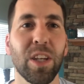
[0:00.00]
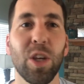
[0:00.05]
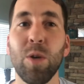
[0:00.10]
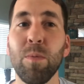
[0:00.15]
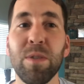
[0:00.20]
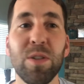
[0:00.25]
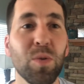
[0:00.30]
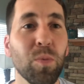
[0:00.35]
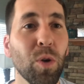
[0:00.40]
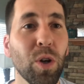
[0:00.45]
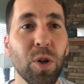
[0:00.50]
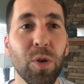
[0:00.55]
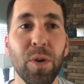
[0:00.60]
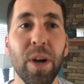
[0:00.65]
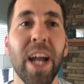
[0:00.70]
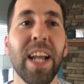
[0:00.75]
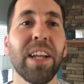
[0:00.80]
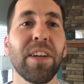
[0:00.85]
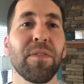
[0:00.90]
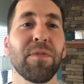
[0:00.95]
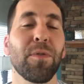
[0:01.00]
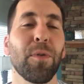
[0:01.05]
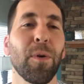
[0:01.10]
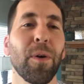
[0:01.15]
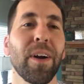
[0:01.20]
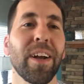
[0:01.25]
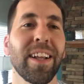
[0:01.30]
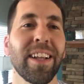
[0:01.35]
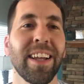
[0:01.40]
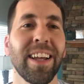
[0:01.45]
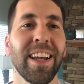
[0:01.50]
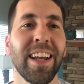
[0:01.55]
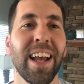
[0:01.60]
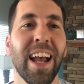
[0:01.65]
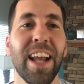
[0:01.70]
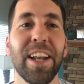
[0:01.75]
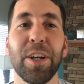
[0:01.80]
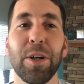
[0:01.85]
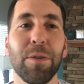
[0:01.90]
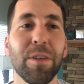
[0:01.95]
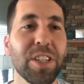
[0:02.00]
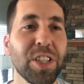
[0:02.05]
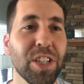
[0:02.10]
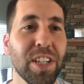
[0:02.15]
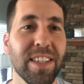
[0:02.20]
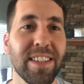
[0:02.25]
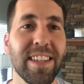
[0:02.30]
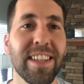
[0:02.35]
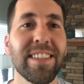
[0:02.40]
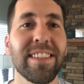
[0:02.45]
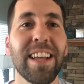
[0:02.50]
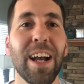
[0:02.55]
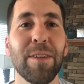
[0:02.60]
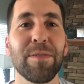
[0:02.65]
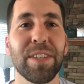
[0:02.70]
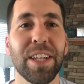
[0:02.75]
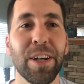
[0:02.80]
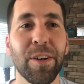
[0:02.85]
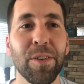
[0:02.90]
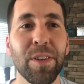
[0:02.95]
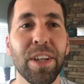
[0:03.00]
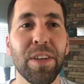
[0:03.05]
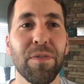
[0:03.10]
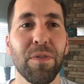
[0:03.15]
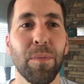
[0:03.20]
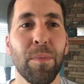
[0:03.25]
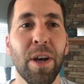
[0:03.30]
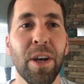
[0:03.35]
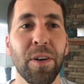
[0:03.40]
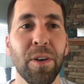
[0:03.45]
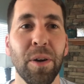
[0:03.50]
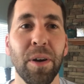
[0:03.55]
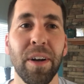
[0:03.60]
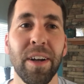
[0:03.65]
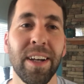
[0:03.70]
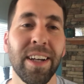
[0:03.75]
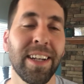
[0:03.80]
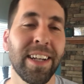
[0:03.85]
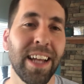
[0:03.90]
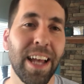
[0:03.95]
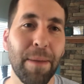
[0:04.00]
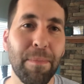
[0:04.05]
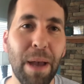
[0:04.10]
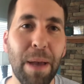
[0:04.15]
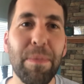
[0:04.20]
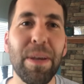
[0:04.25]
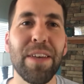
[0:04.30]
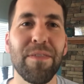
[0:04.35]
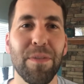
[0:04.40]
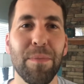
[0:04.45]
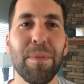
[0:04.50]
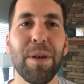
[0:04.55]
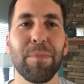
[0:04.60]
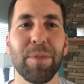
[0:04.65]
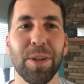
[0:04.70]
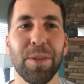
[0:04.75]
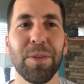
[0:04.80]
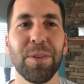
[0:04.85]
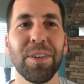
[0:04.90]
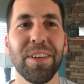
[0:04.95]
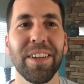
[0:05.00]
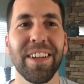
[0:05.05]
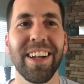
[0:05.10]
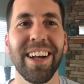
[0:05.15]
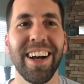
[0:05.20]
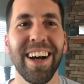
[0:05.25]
Humans were created for it. And to Christians, this sounds eerily familiar and maybe even biblical.